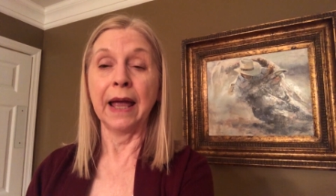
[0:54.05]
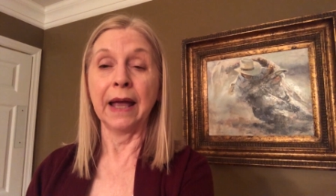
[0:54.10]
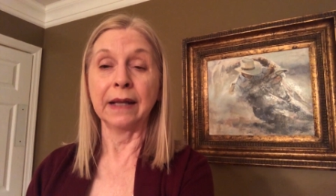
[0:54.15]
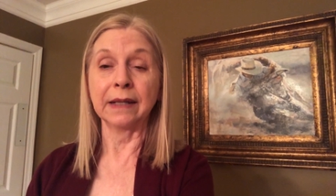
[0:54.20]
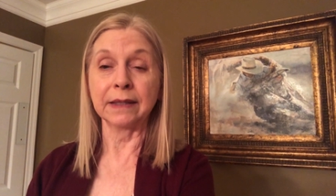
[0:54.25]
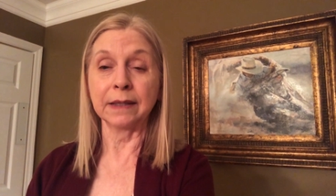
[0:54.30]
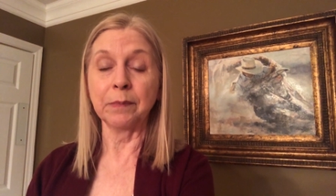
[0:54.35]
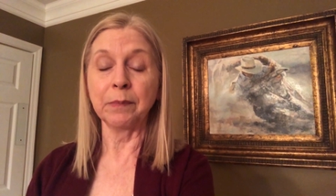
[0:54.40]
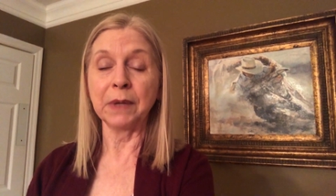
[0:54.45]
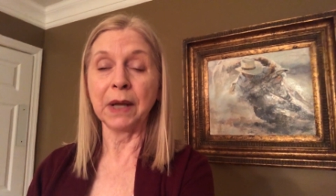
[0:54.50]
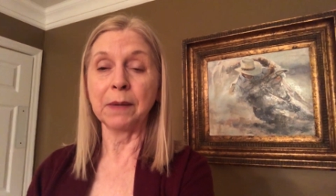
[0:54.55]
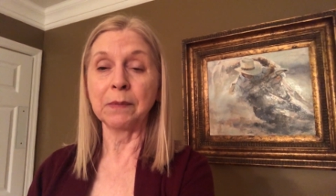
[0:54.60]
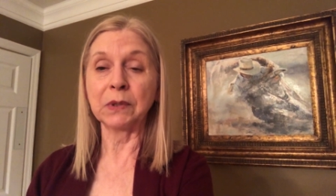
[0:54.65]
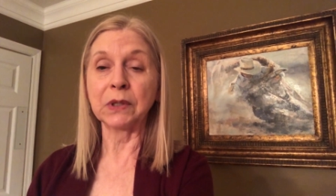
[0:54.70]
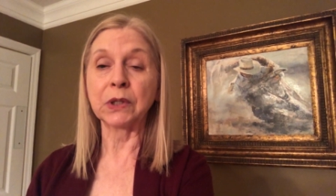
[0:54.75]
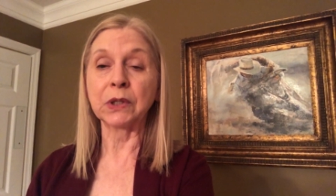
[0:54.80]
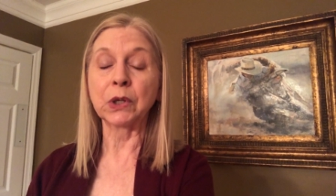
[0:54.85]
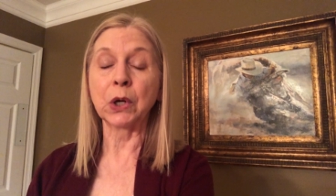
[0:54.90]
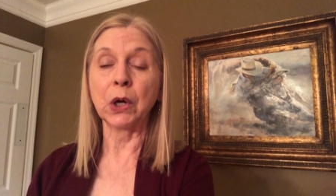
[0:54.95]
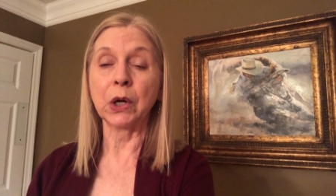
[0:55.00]
And
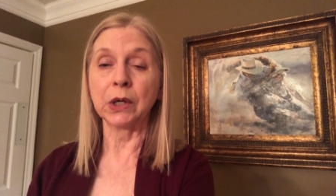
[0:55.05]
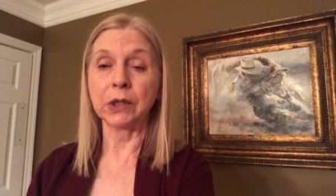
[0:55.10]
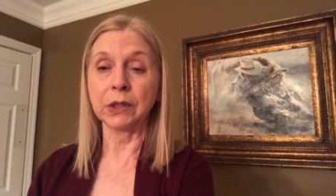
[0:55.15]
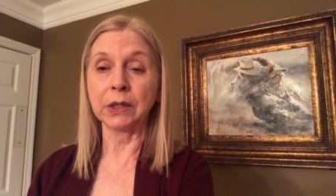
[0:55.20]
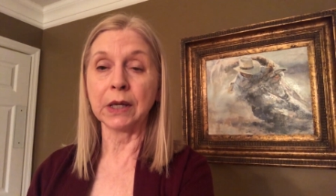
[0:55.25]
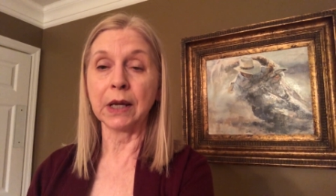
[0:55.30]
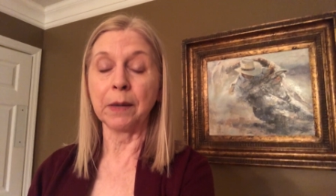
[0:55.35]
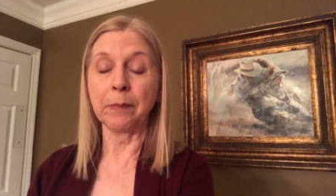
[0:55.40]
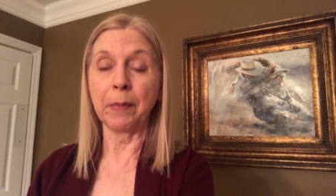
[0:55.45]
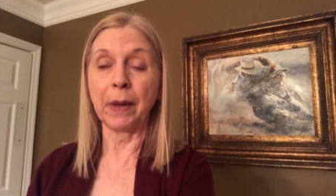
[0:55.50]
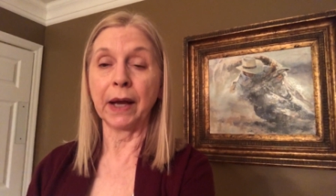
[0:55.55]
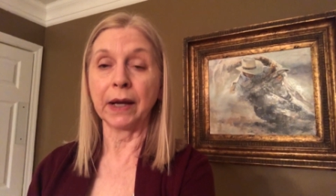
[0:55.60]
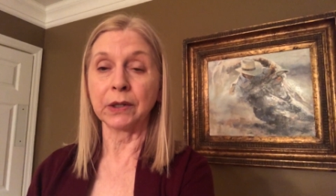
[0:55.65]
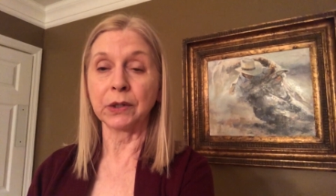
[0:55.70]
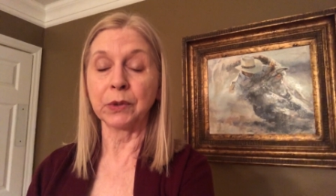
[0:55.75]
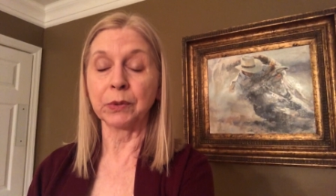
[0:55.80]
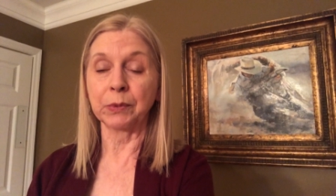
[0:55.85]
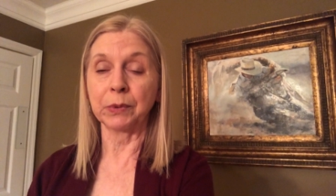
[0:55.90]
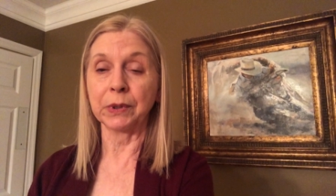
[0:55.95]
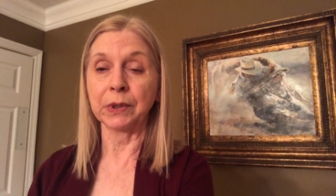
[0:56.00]
sometimes it's hard to get back
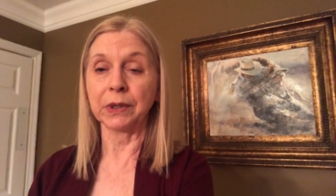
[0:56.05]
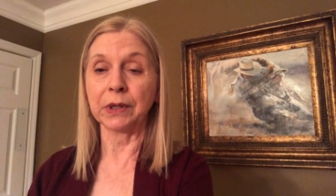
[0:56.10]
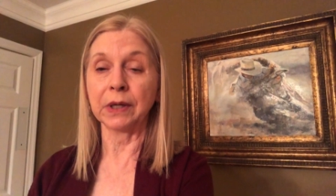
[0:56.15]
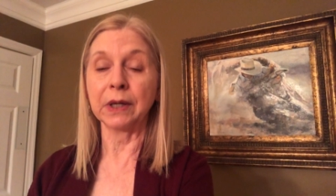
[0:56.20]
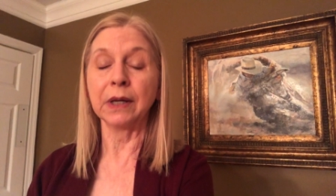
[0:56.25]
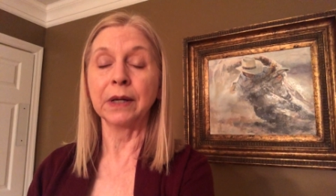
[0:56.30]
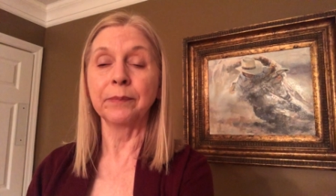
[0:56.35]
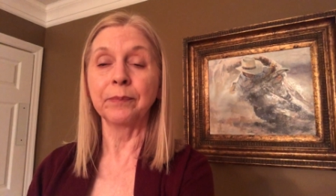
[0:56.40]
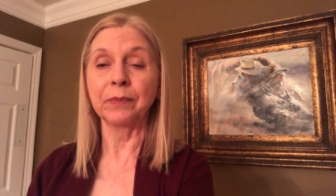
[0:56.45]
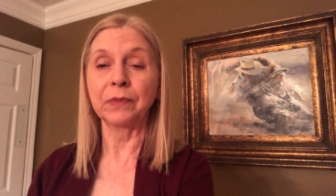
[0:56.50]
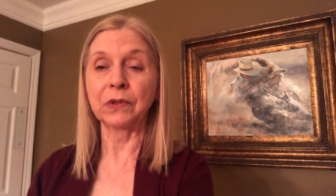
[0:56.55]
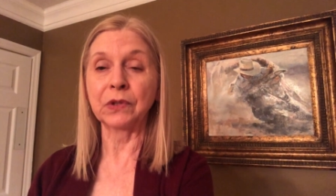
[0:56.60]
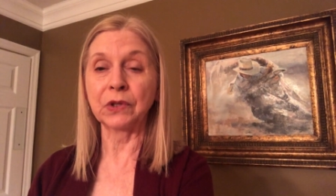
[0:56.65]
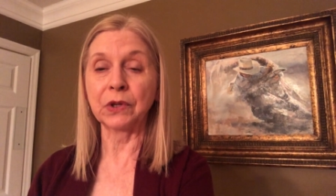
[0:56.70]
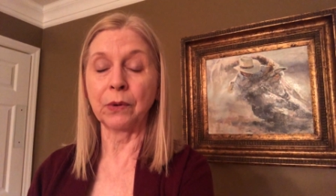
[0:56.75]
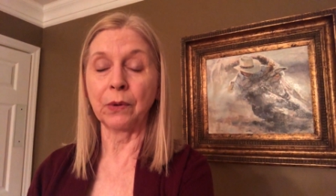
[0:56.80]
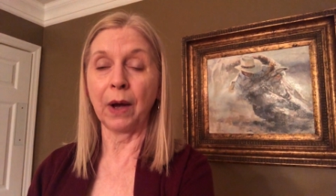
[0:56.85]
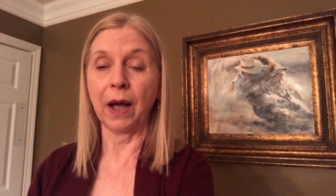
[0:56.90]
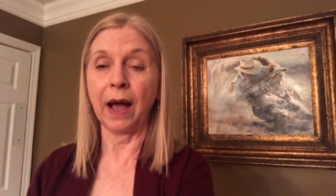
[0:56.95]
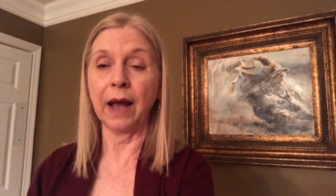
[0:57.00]
to work.
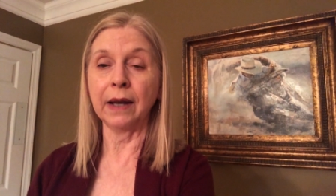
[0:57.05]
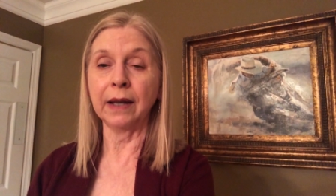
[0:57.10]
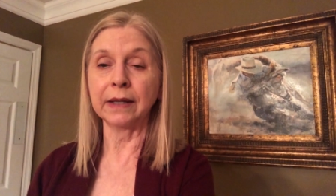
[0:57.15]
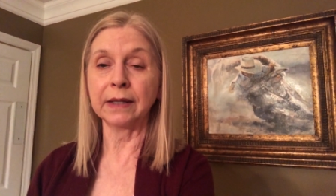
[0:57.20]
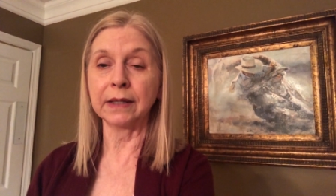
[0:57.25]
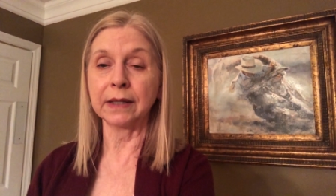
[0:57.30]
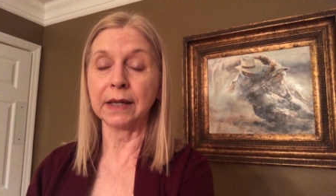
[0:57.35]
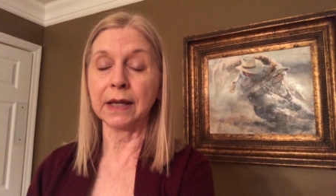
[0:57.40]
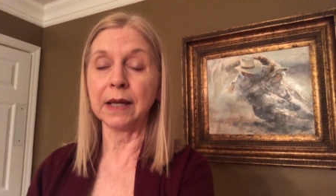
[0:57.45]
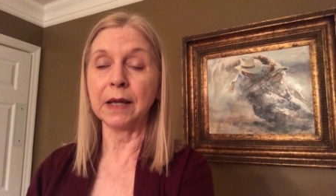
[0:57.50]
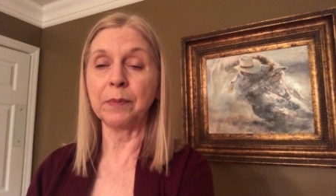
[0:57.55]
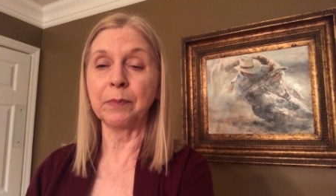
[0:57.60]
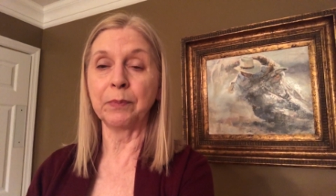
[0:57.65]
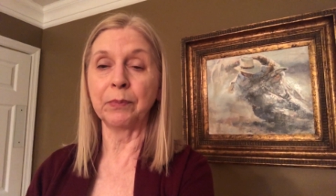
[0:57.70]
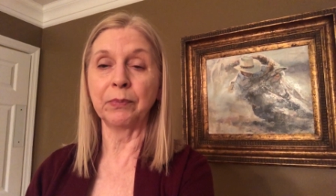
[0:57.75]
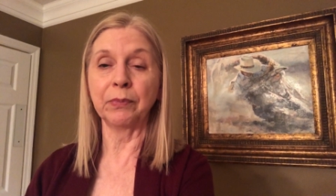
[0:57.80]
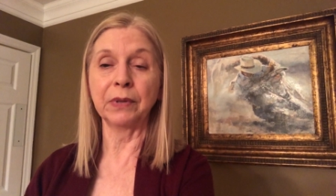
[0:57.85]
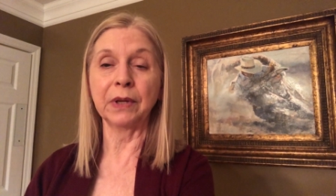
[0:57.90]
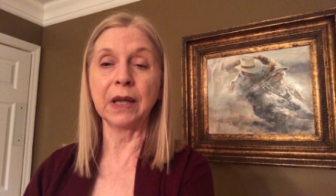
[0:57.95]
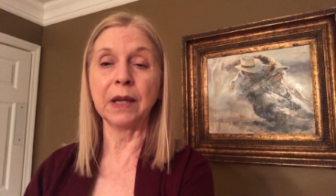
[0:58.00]
So I like to keep,
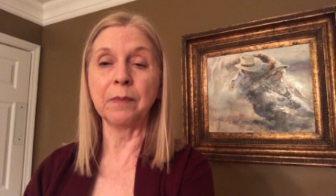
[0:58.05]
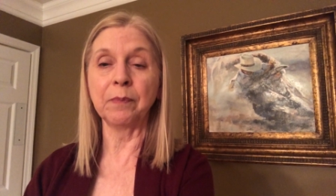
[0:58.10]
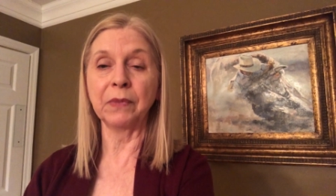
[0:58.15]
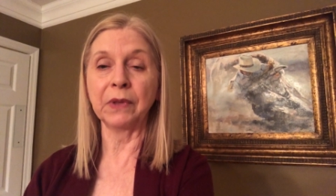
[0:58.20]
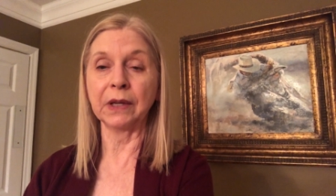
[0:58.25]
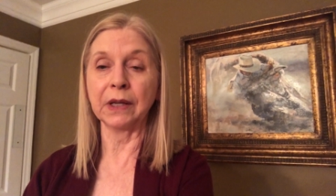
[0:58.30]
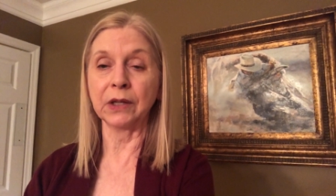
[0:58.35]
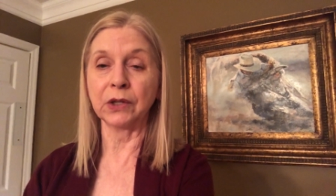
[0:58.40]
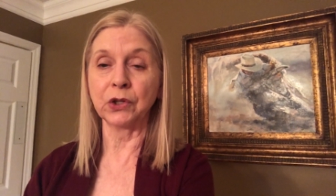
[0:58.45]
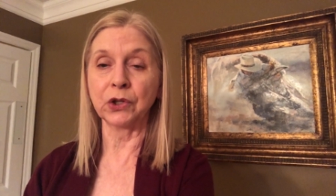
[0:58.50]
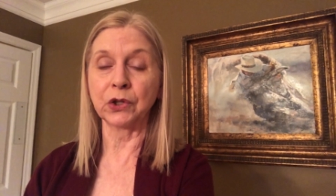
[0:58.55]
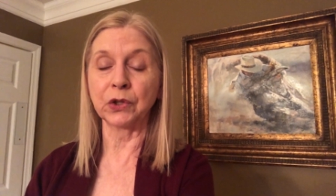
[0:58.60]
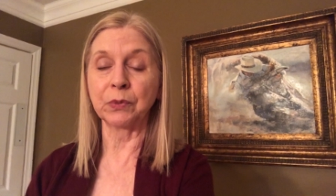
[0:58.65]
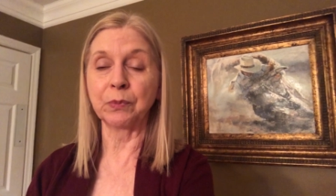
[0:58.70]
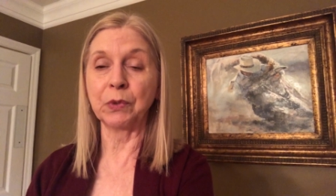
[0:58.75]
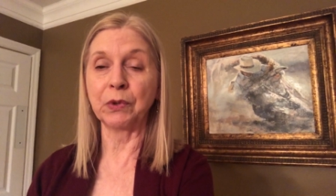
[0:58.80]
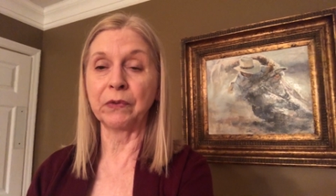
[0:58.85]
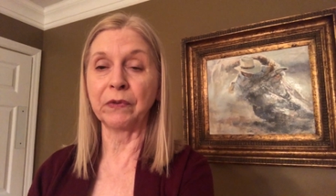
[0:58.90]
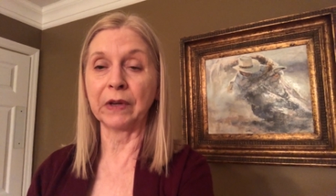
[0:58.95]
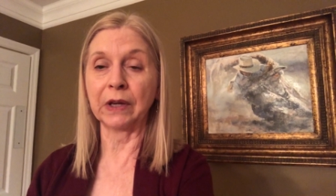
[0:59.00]
keep things just
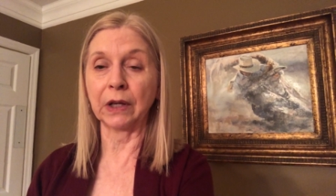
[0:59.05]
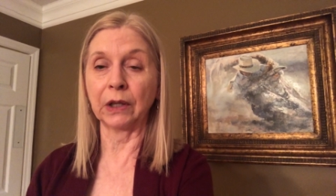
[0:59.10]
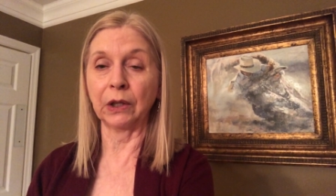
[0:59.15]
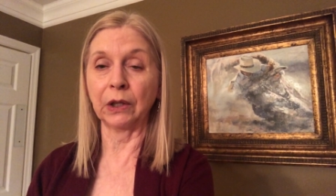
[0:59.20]
moving